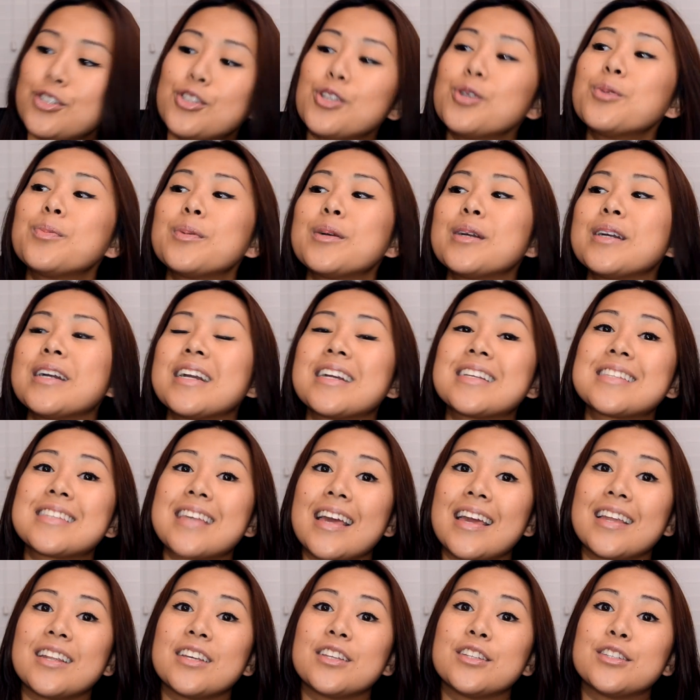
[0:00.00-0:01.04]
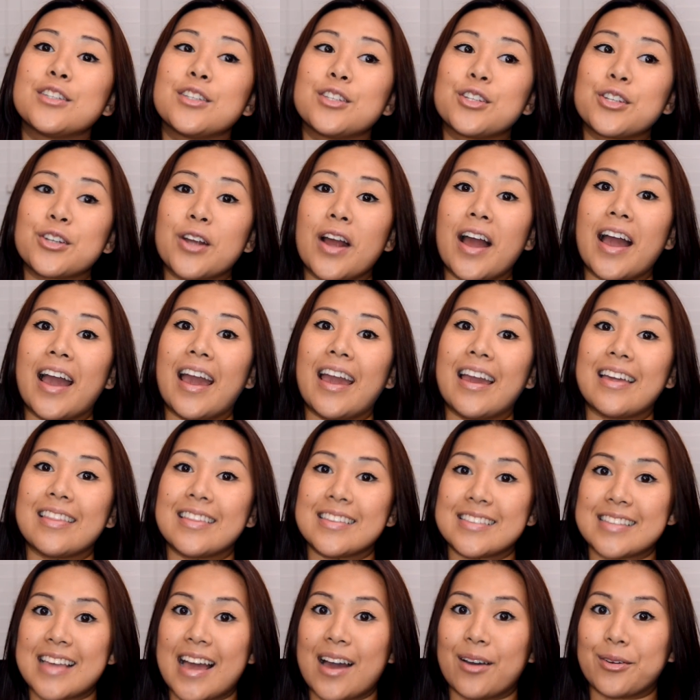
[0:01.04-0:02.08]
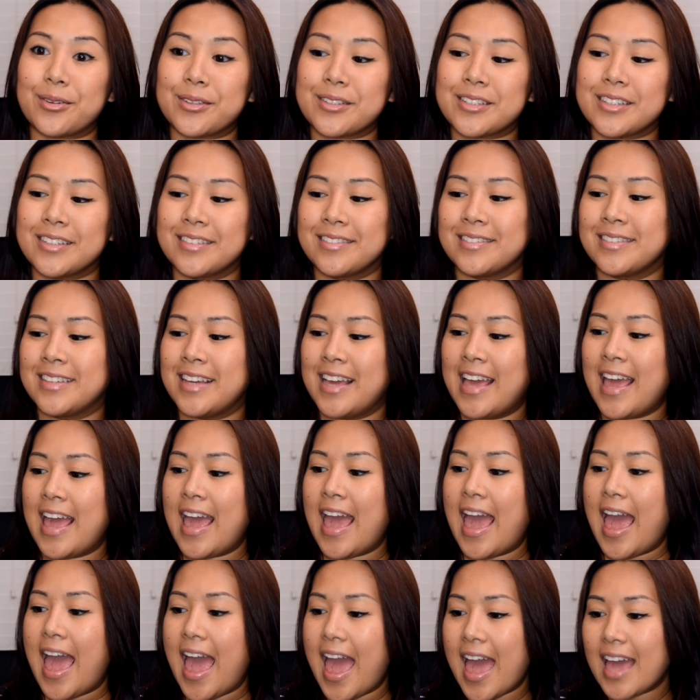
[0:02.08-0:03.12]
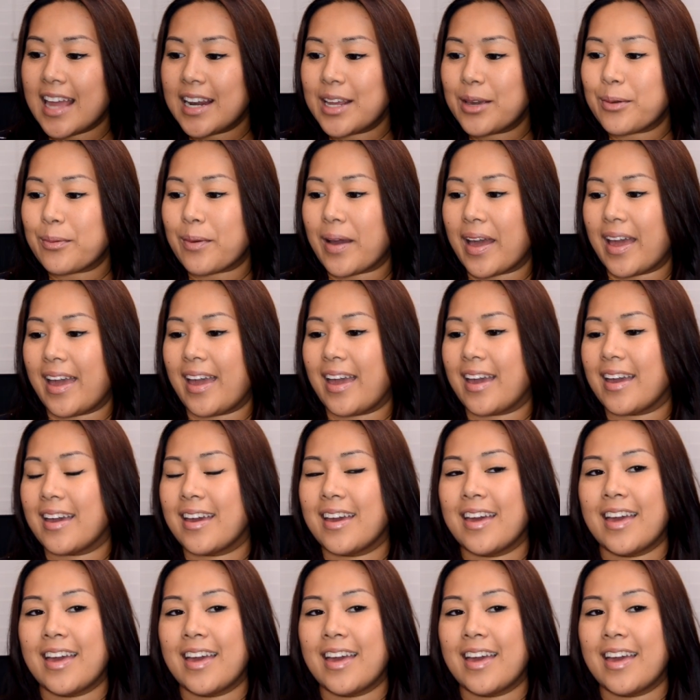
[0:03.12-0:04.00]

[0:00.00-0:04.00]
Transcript: Super excited to try this out. Anyway,